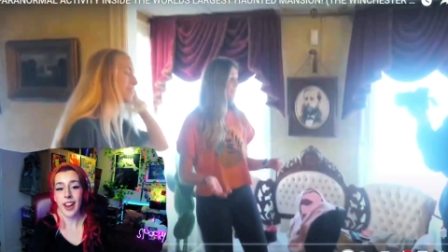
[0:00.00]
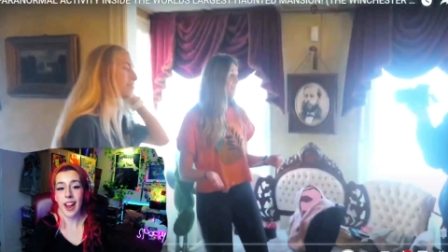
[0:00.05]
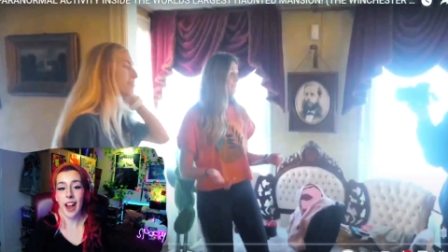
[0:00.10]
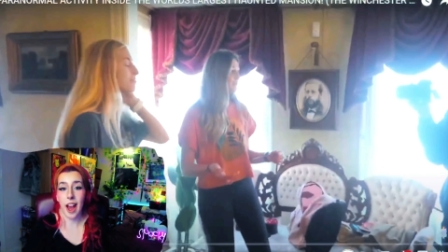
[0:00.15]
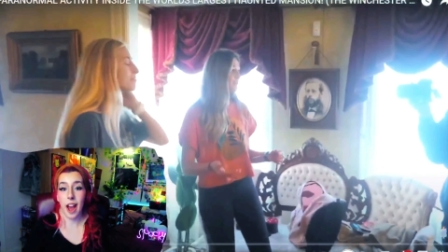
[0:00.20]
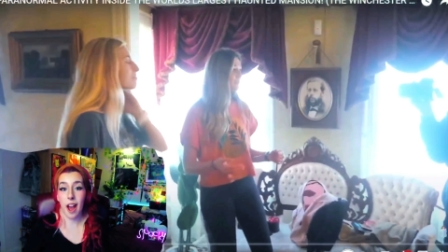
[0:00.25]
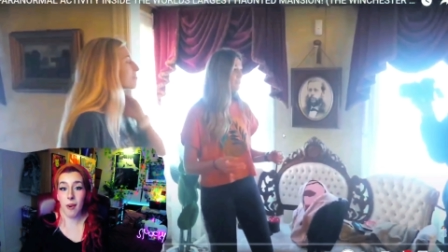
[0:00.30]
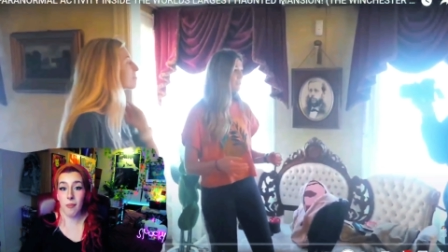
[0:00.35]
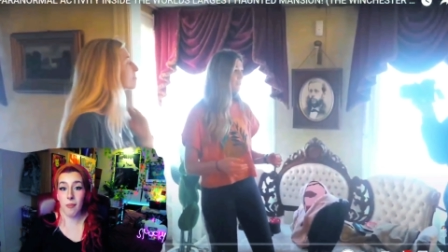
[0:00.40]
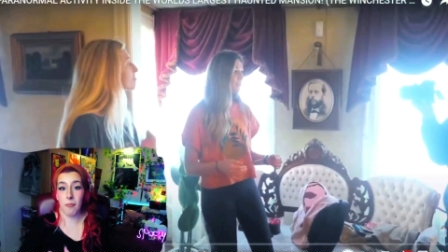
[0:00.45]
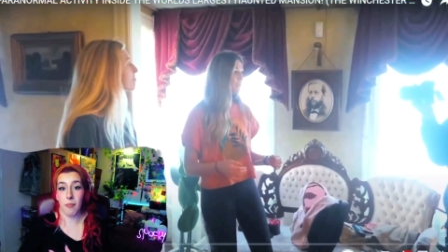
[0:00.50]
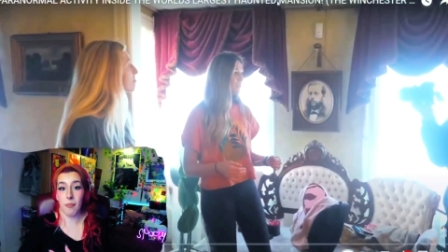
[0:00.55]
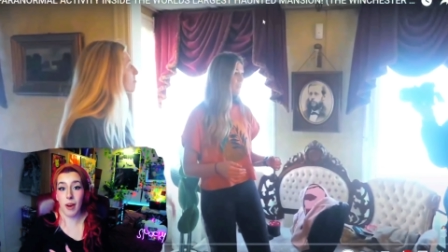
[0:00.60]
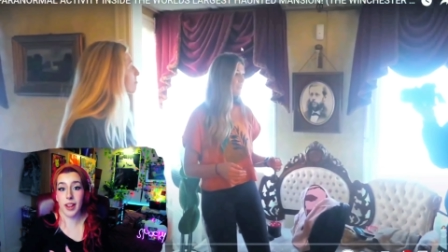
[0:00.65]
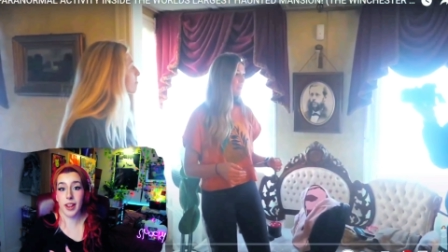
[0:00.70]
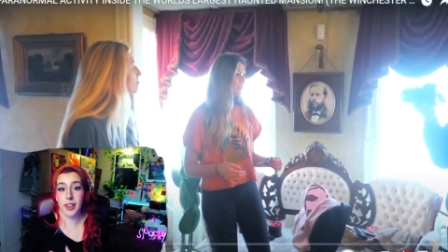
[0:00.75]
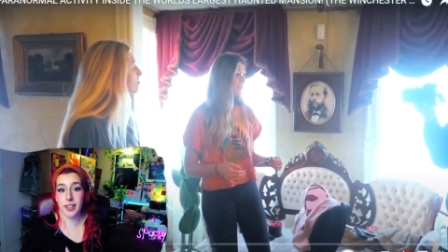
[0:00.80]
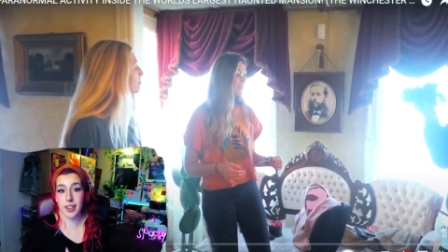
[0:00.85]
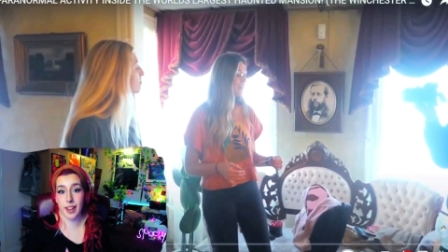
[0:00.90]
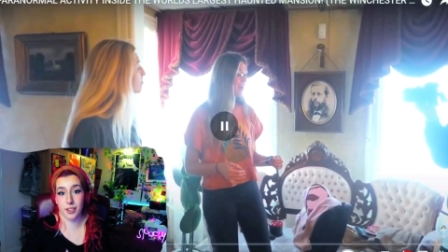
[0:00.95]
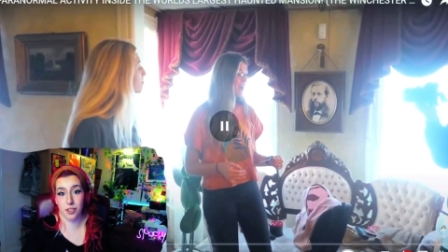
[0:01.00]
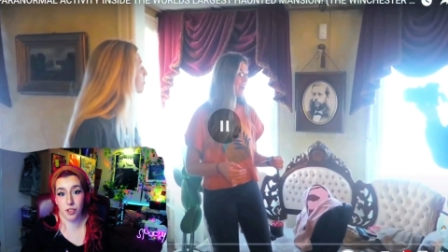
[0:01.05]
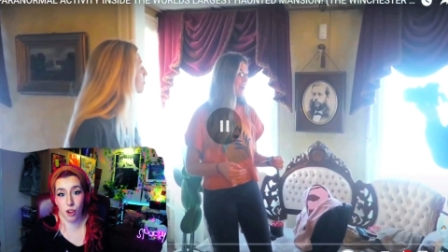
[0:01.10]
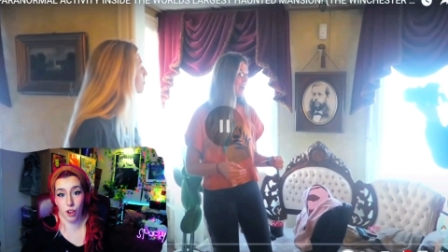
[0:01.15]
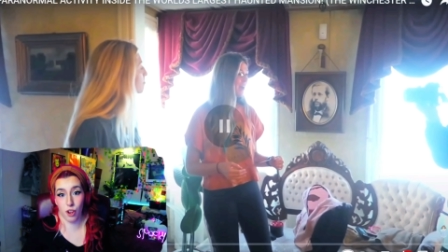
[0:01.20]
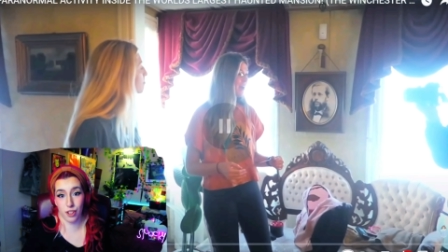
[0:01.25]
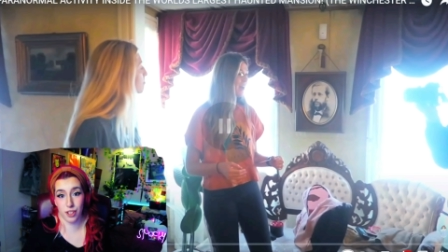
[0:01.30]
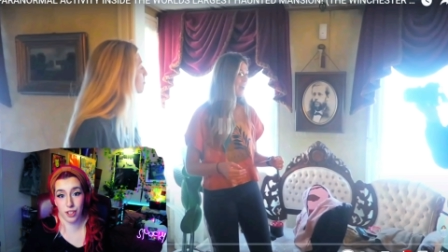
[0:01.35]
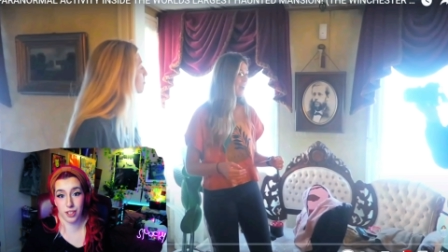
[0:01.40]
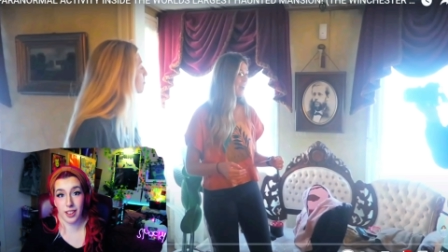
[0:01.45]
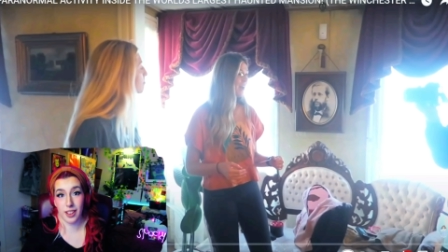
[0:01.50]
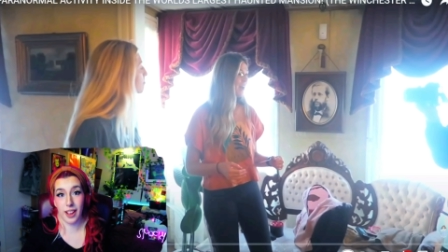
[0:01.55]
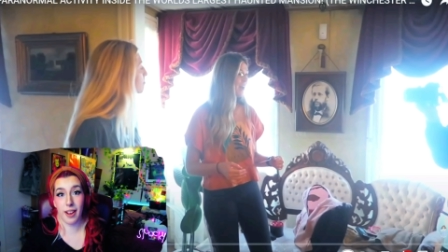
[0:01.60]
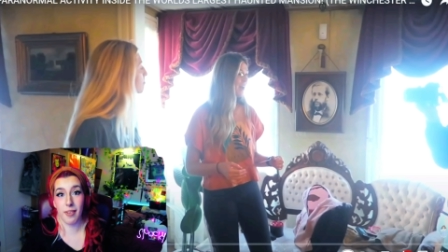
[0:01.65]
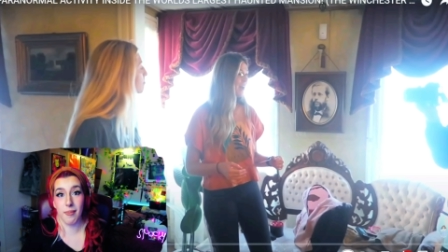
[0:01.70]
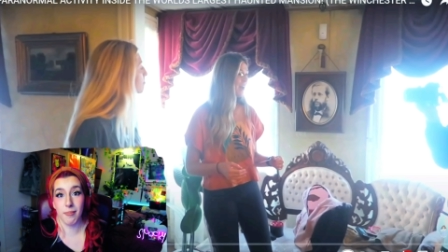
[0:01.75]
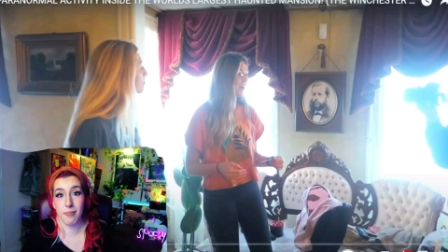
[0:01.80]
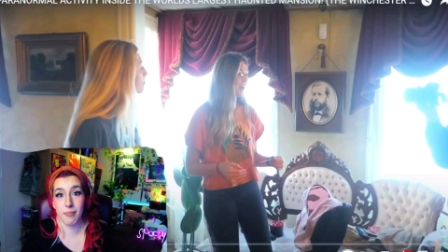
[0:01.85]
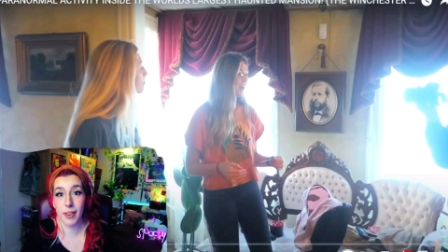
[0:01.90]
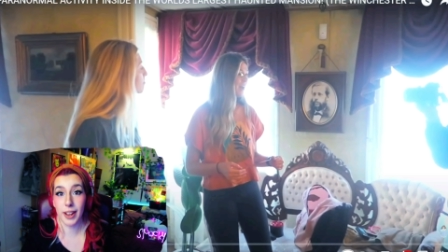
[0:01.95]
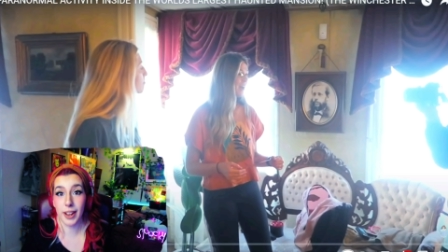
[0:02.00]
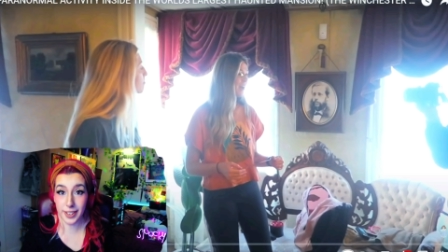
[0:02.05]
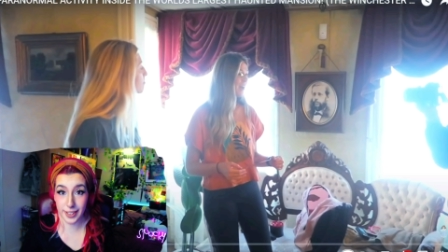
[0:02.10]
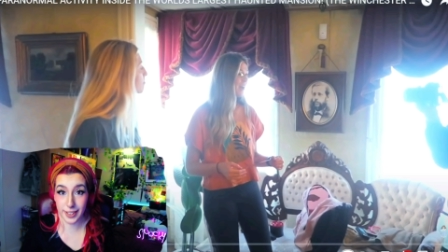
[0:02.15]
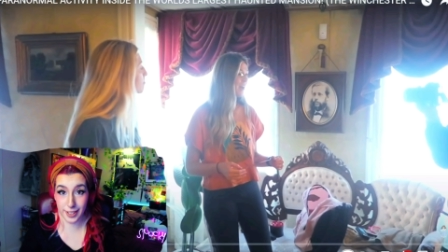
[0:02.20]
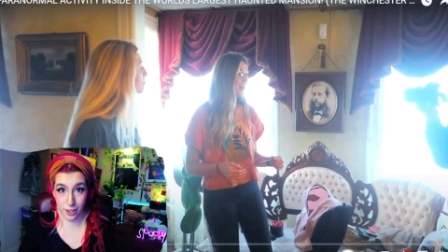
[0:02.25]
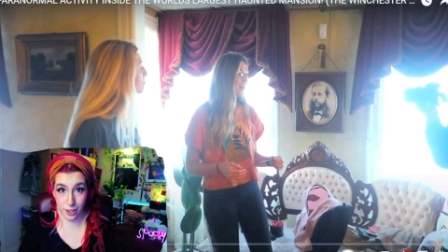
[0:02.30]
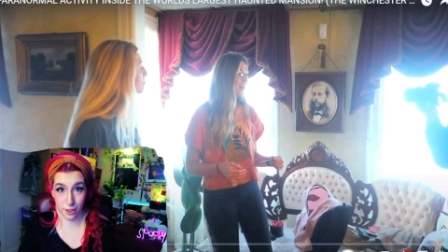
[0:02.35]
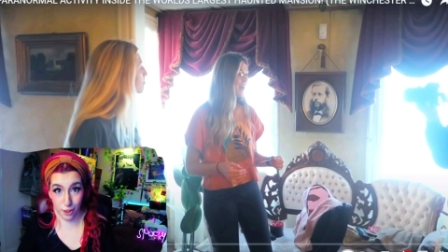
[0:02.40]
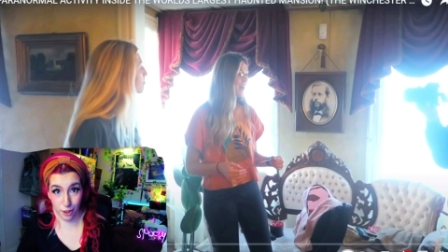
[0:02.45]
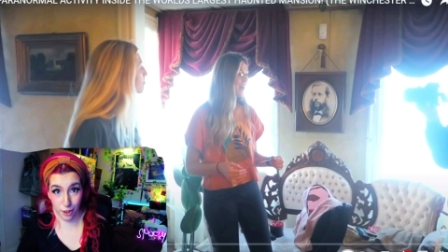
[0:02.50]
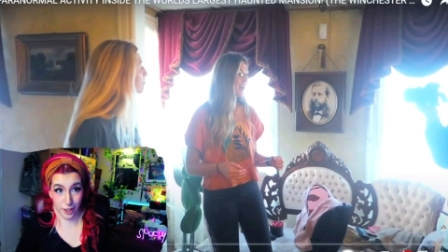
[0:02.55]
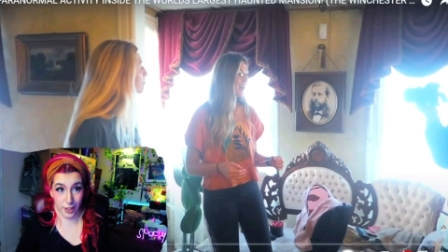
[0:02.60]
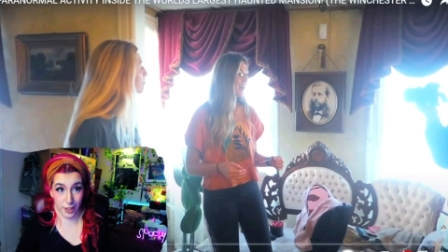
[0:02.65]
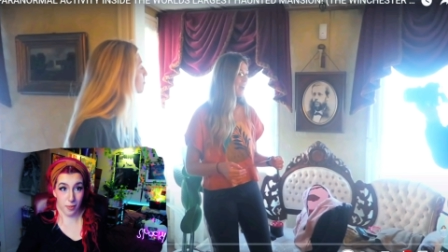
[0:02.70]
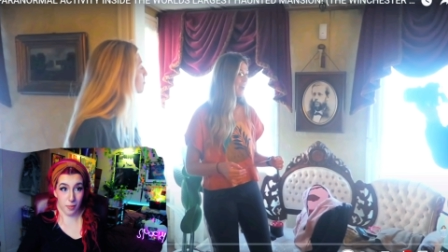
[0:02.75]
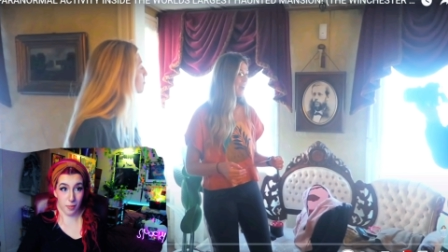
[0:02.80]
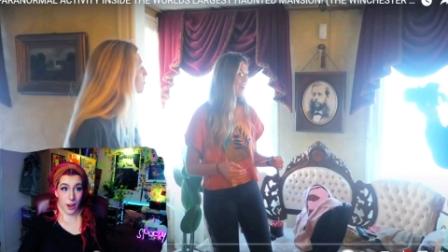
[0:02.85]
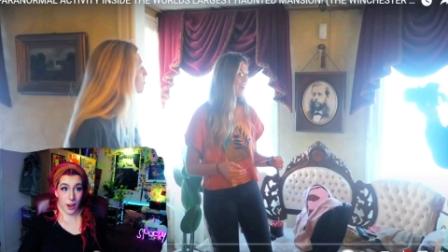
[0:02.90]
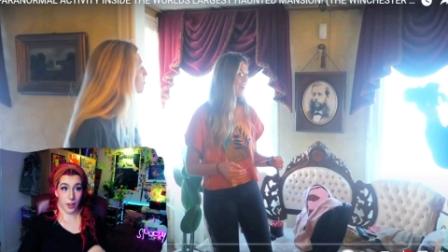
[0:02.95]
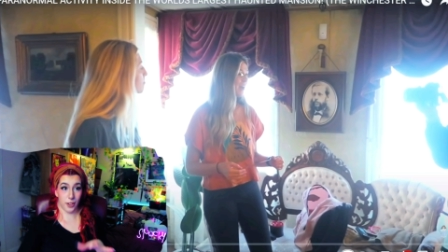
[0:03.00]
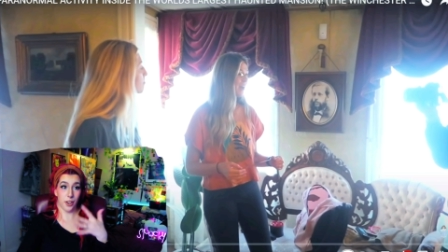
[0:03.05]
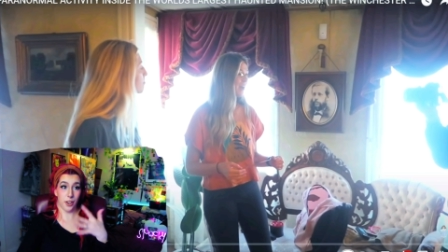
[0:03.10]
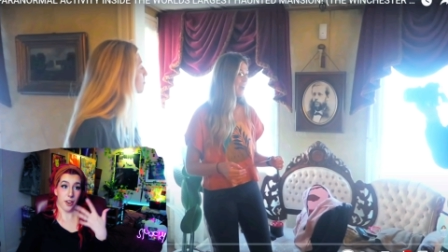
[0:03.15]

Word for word: Amanda talks. Amanda's talking about it.